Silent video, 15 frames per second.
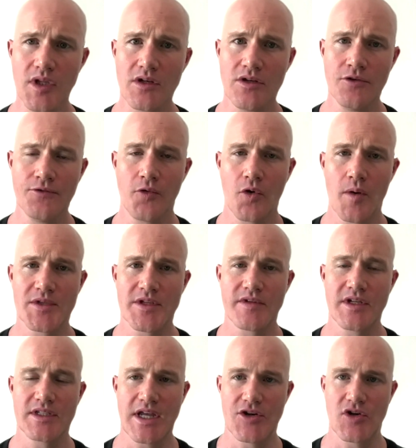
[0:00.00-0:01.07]
New forms of
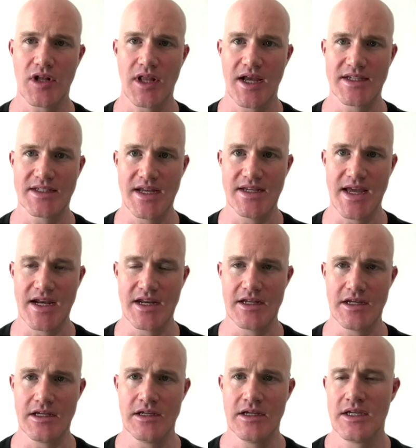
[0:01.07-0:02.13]
decentralized
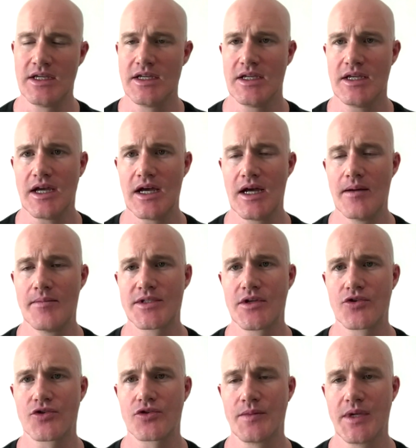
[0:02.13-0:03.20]
identity,
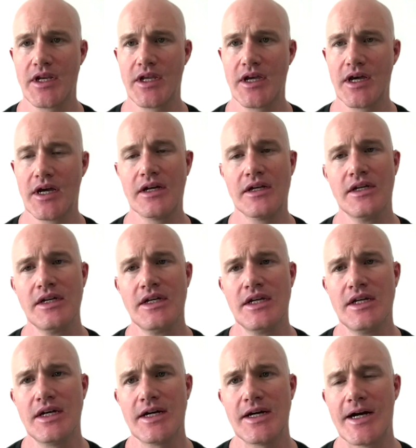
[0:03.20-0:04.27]
social media.
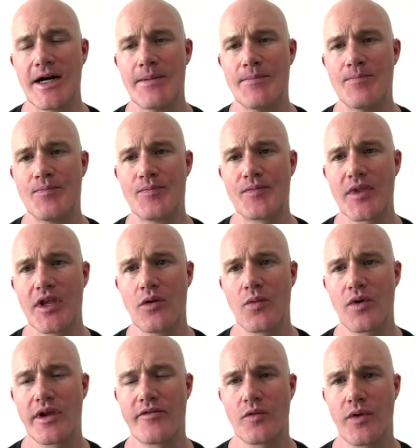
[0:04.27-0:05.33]
You know,
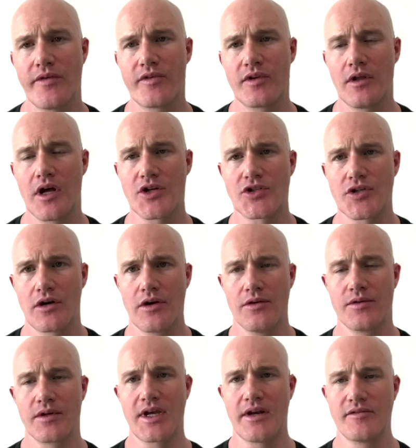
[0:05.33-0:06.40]
we even launched our
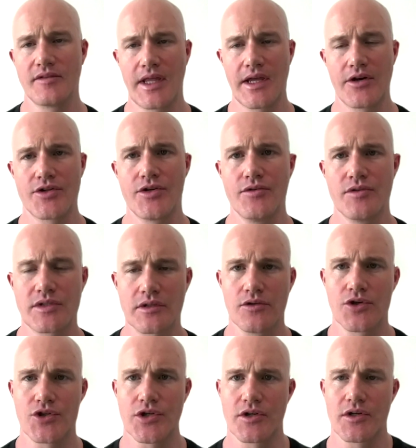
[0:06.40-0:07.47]
own kind of layer two
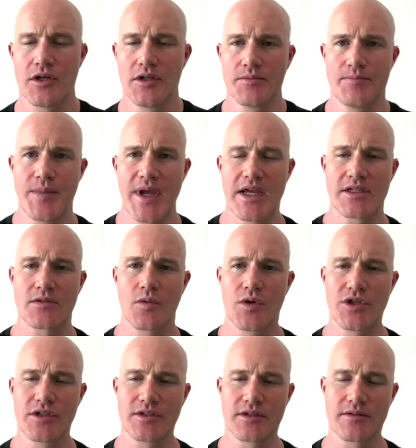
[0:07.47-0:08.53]
solution called Base, which
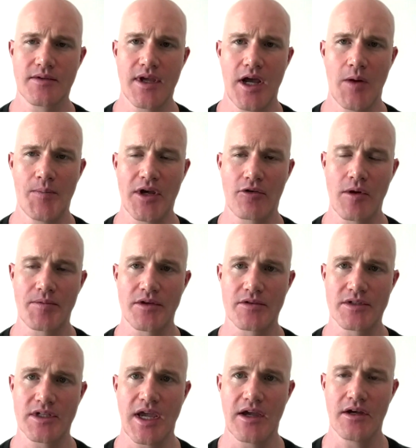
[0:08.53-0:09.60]
is helping crypto
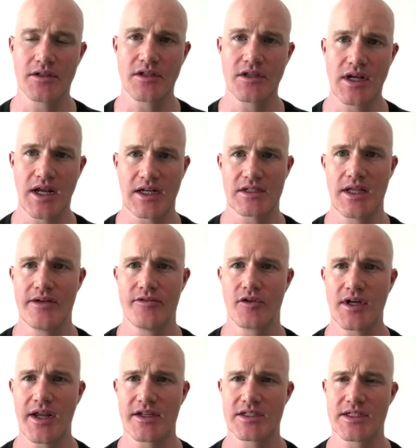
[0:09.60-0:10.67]
scale to the next level,
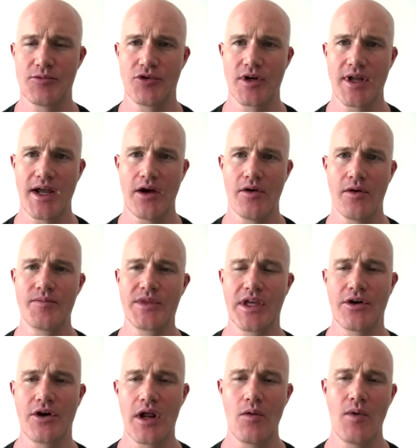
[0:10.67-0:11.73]
kind of similar to how the
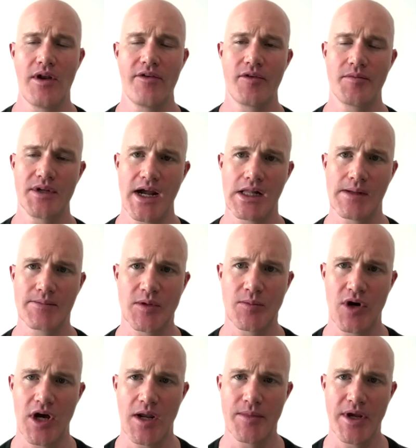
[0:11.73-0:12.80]
internet went from dial-up to
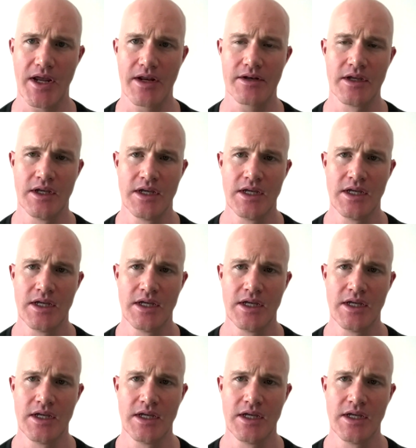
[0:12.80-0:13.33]
broadband.